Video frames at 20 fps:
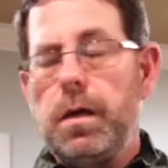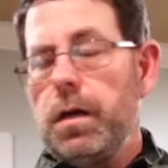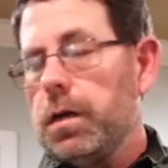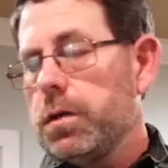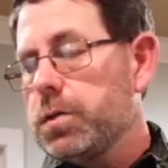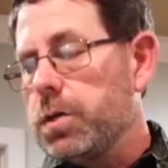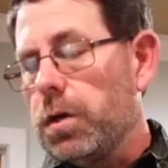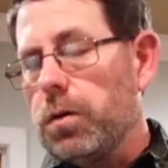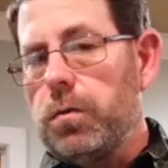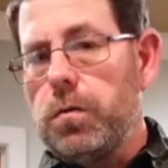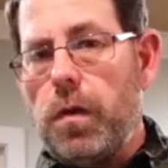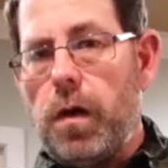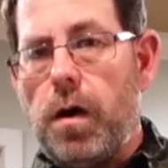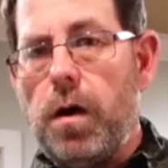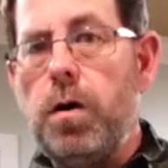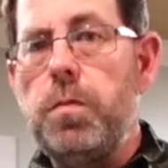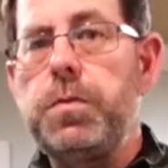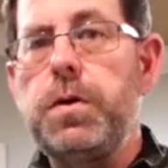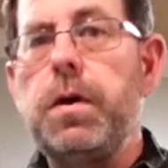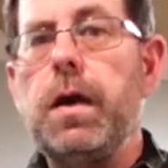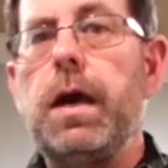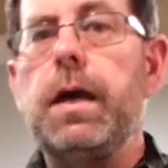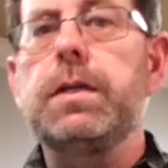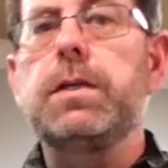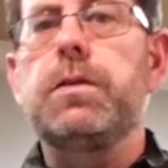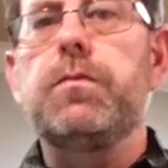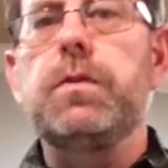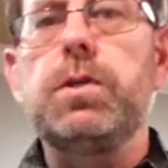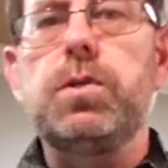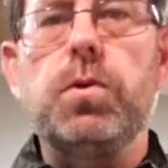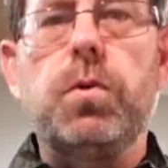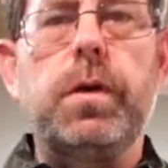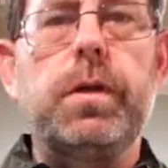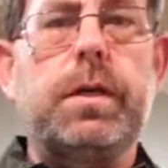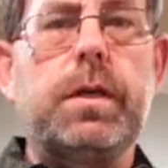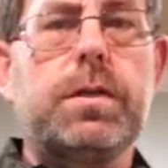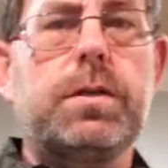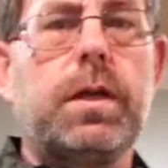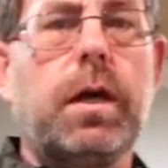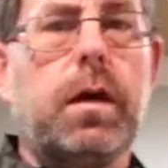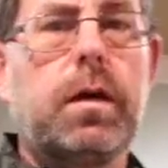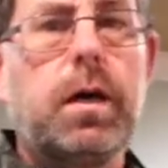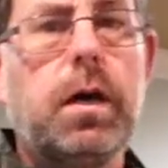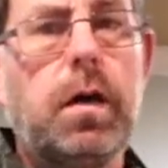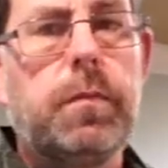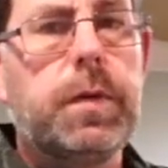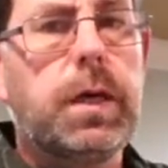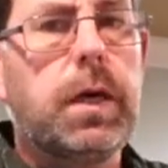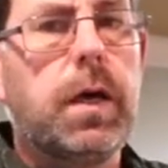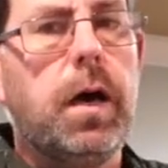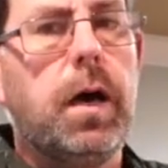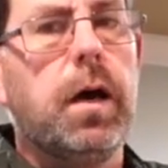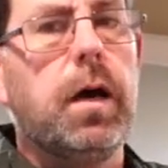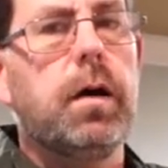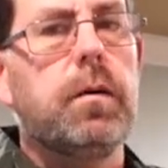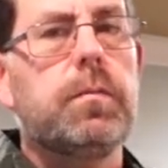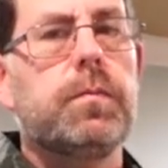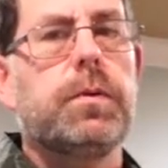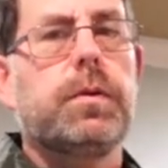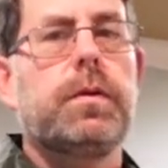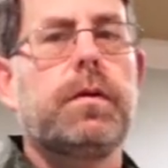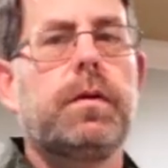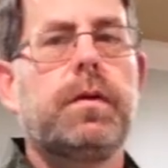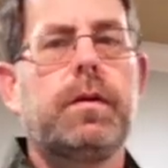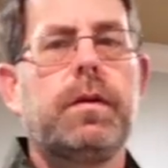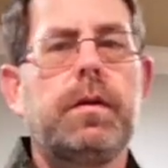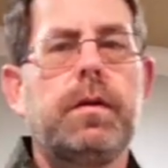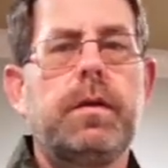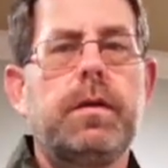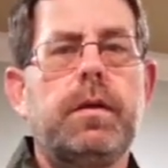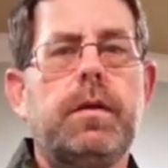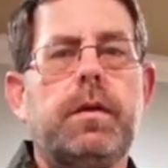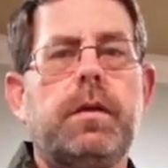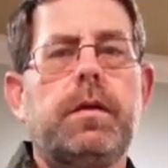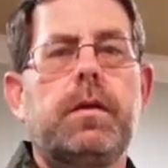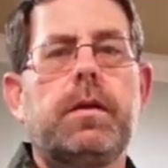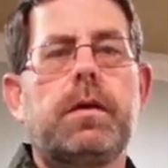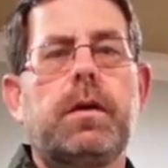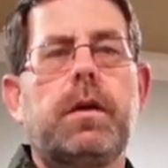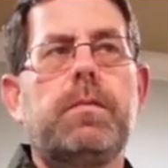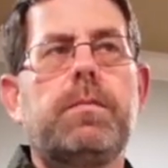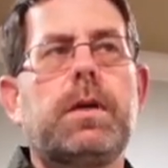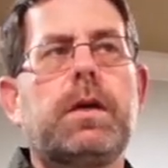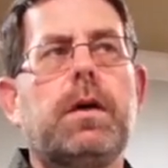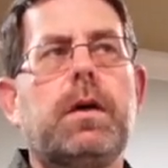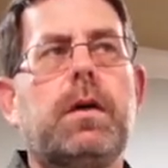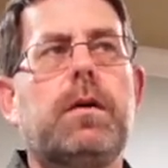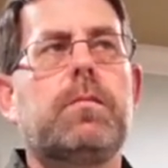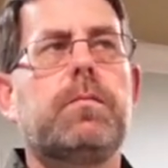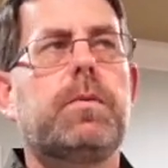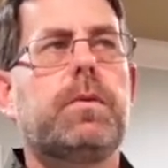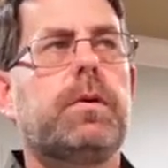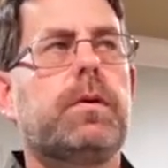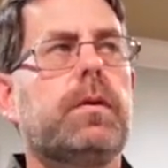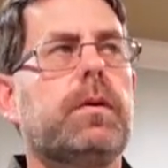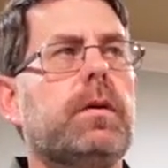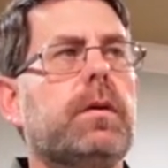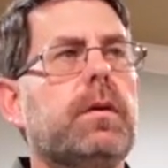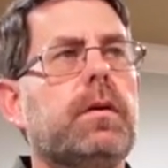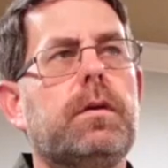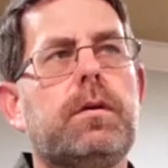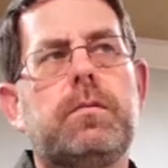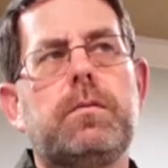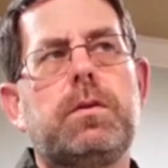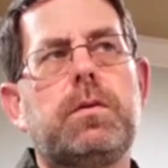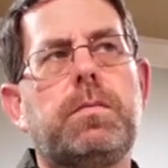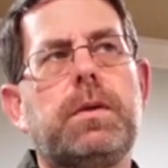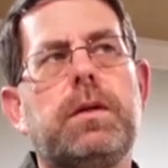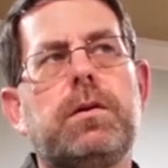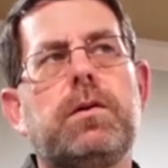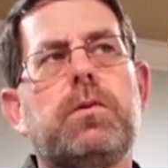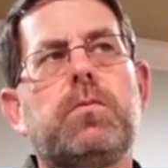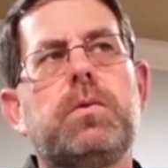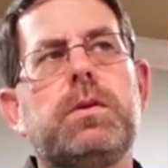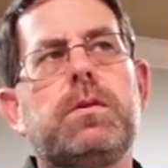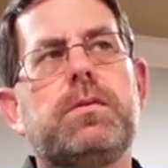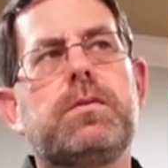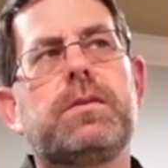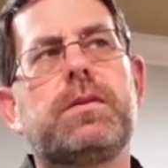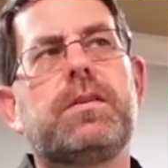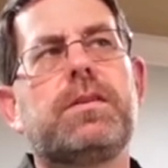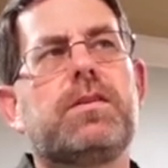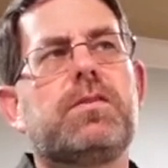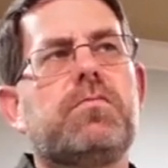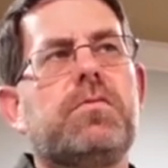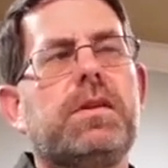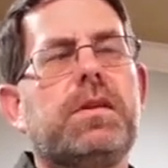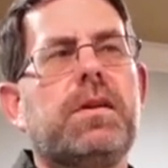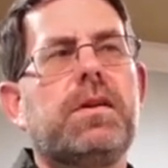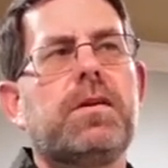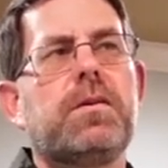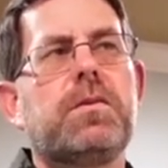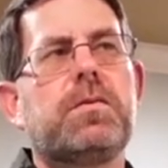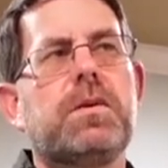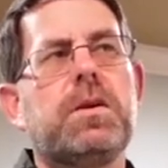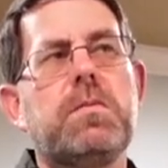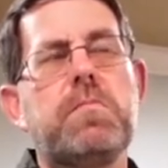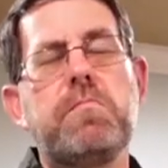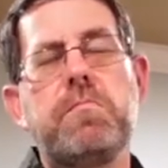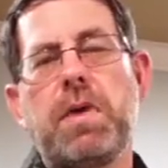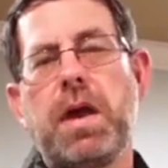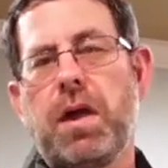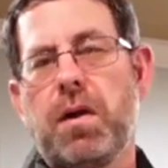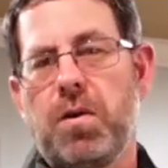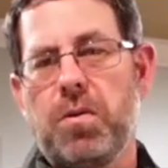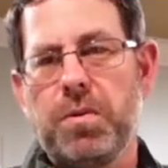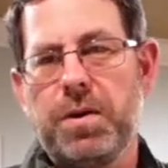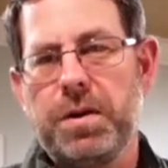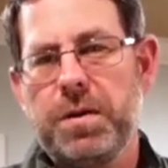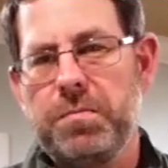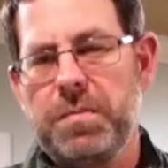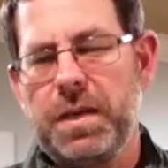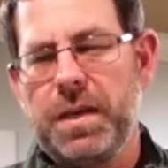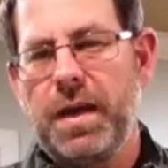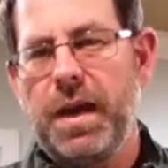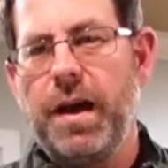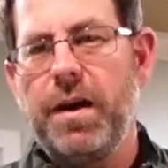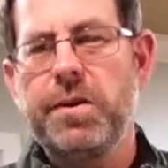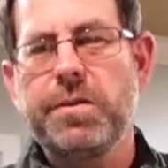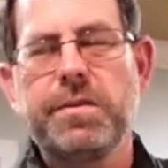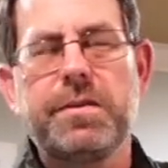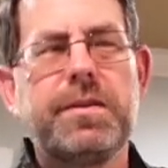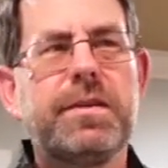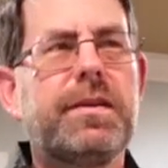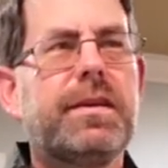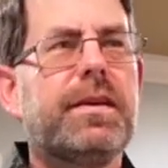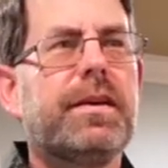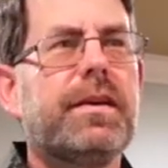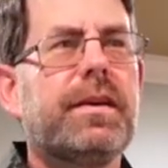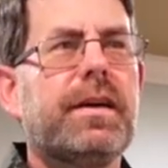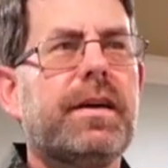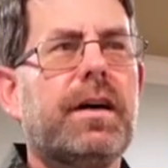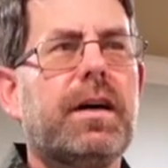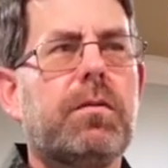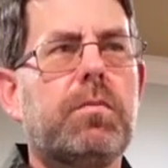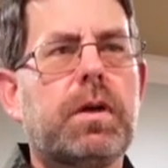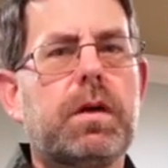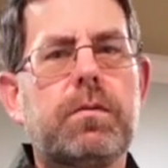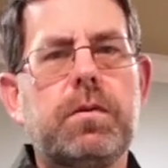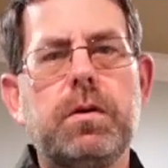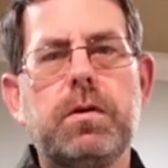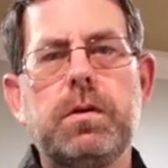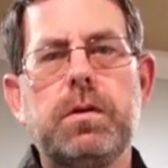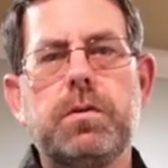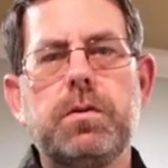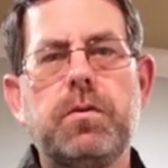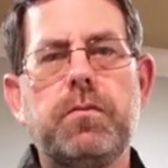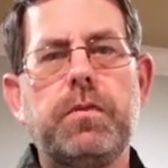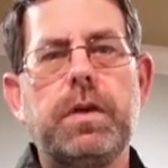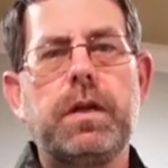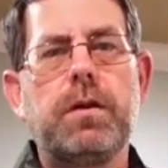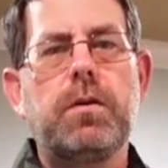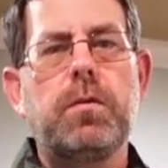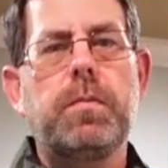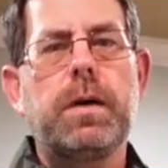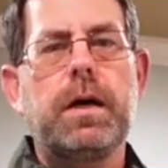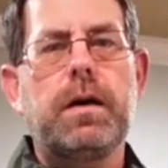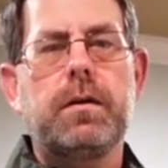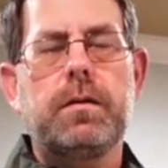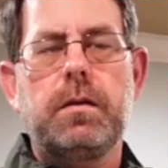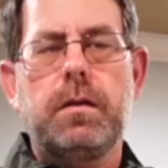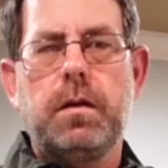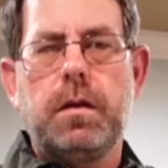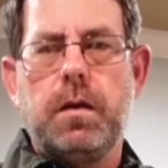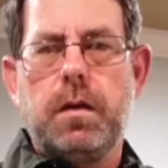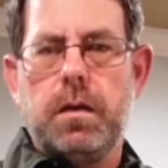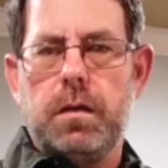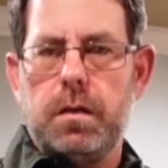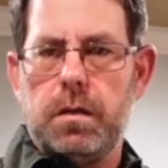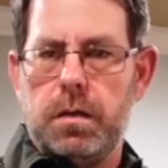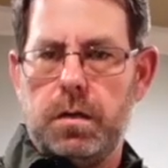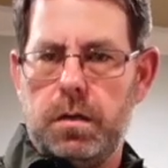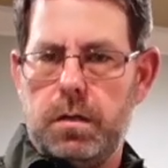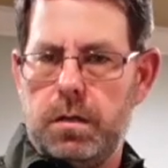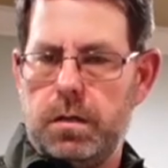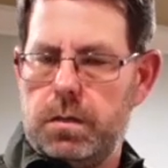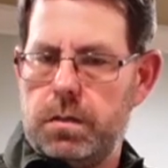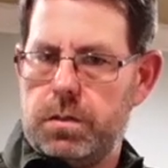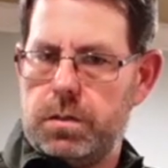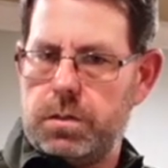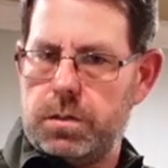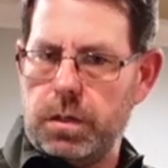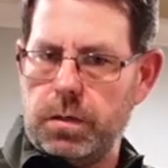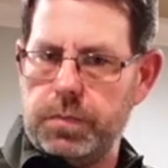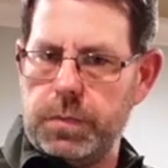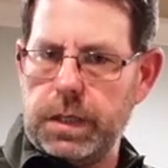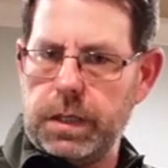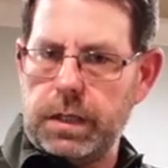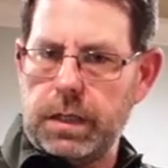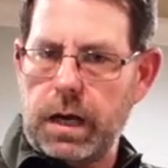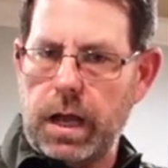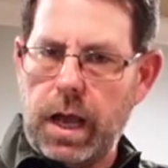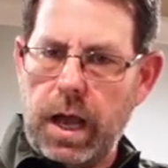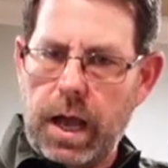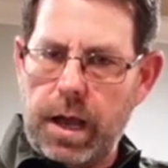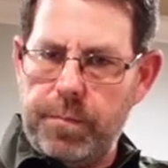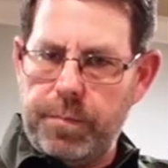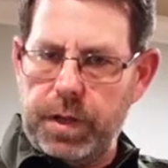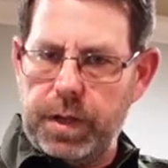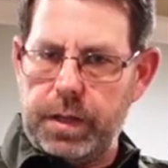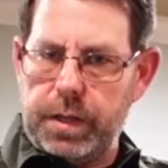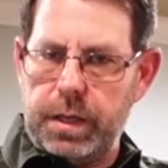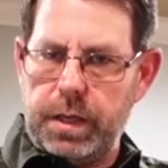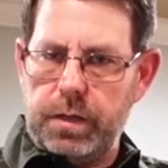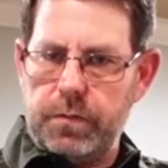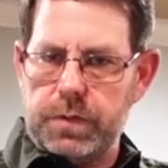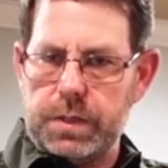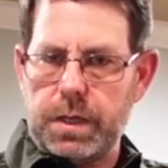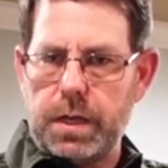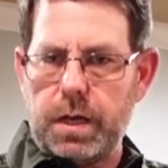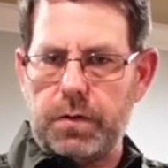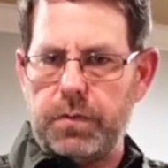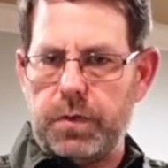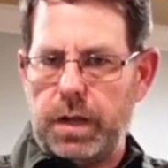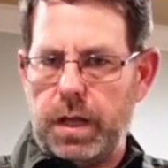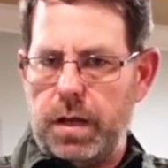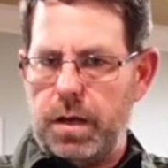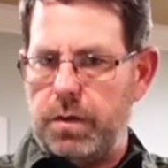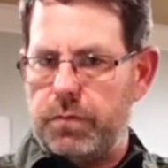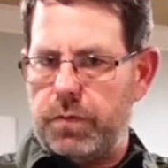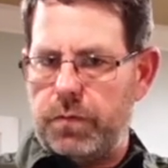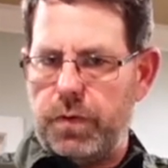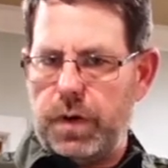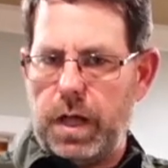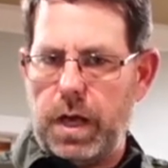So I hope you guys have enjoyed this. Now coming up, depending on when you see this video, it may already be out, but I'm going to do a video about something that I believe is kind of a